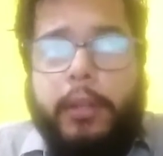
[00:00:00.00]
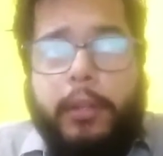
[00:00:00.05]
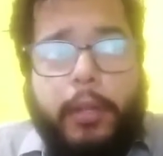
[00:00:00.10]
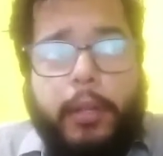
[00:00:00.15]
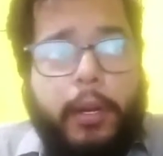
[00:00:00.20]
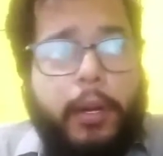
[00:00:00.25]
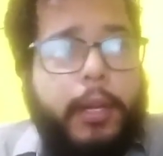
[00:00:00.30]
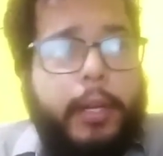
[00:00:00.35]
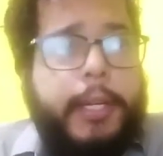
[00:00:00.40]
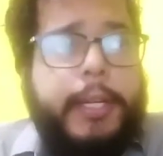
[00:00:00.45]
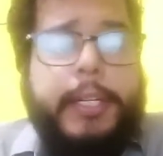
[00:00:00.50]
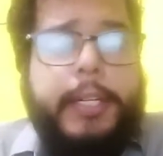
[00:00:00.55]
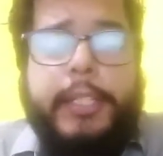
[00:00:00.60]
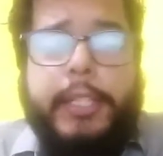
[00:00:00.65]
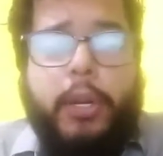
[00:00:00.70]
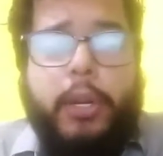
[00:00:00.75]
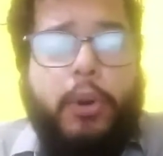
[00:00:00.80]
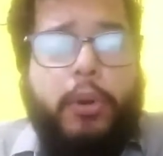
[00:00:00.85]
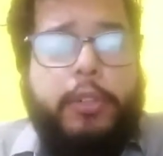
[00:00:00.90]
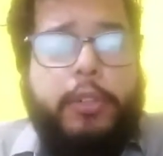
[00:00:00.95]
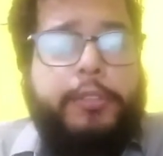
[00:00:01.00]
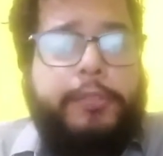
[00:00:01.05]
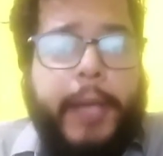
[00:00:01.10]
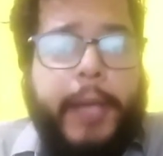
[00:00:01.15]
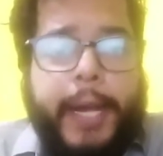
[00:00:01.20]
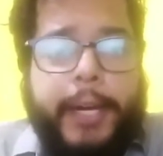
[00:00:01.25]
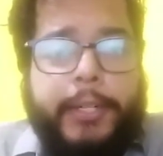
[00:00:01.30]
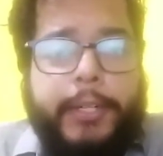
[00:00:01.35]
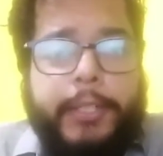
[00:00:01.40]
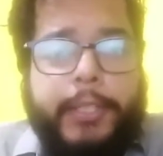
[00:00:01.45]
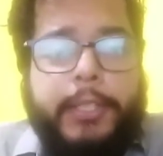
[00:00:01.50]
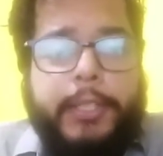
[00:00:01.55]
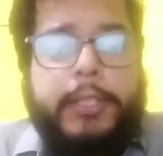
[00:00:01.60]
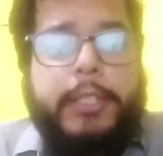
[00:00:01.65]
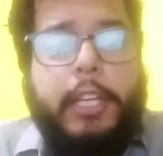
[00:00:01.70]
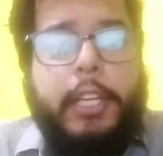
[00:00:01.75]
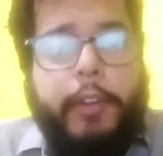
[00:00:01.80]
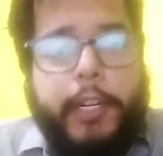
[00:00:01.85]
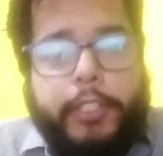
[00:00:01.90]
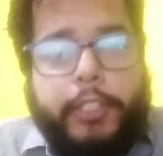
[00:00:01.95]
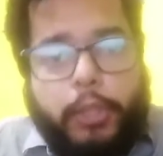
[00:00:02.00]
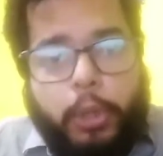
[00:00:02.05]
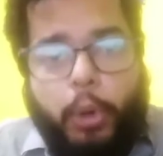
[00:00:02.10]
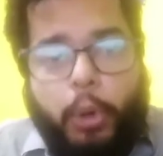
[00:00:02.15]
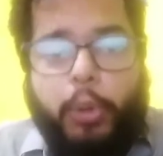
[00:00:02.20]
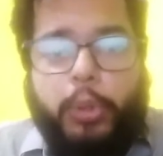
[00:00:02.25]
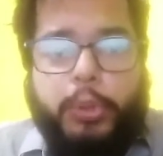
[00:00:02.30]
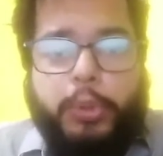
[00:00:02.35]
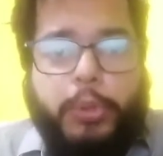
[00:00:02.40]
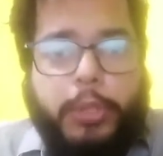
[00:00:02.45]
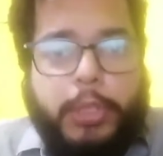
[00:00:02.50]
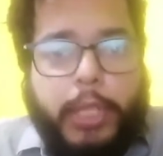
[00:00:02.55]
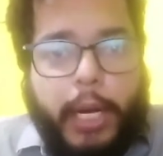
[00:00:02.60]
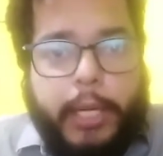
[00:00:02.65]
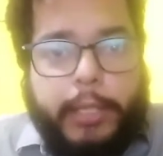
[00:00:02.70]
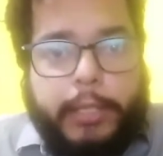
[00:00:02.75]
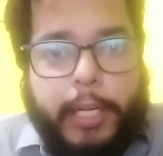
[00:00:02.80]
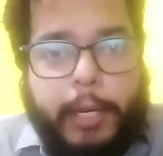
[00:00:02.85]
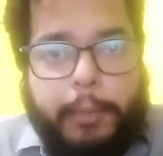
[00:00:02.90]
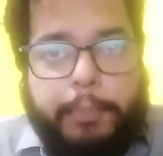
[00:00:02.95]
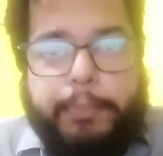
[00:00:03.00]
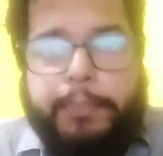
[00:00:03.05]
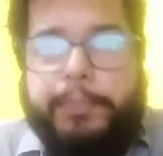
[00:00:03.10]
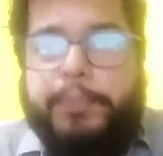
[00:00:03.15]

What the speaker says: The Indian owned factories, they were slow to start up.